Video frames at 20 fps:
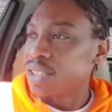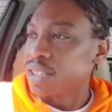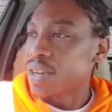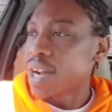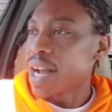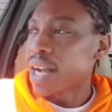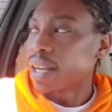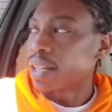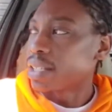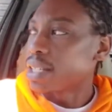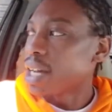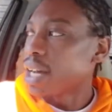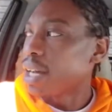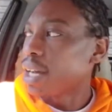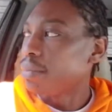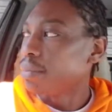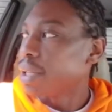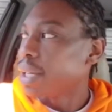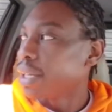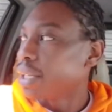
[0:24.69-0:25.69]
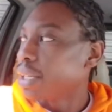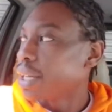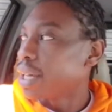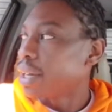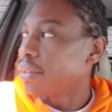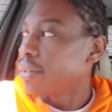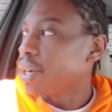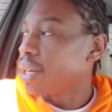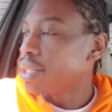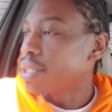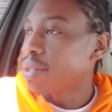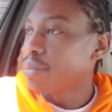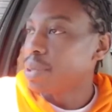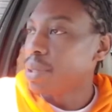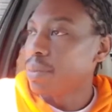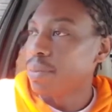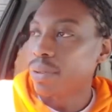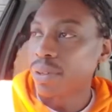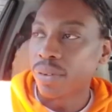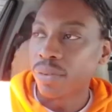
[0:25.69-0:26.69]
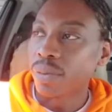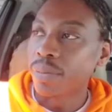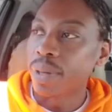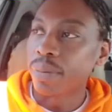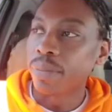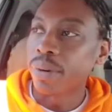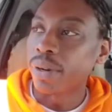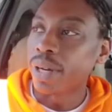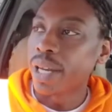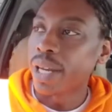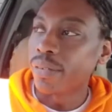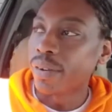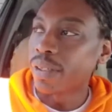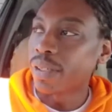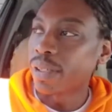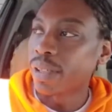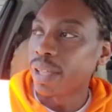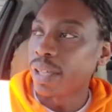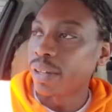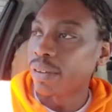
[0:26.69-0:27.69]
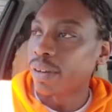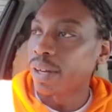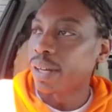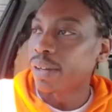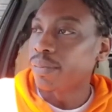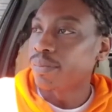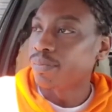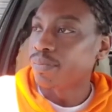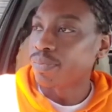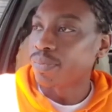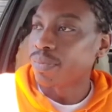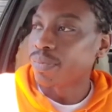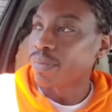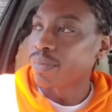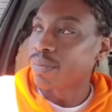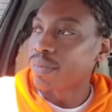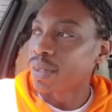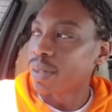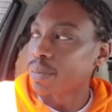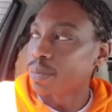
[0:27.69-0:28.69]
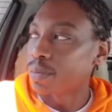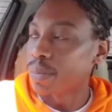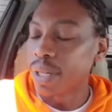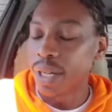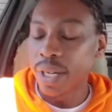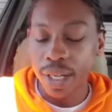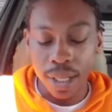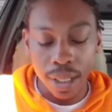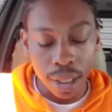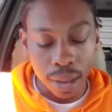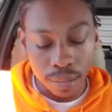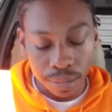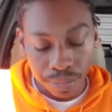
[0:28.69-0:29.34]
track of time like that, right? Some people can remember everything, right? But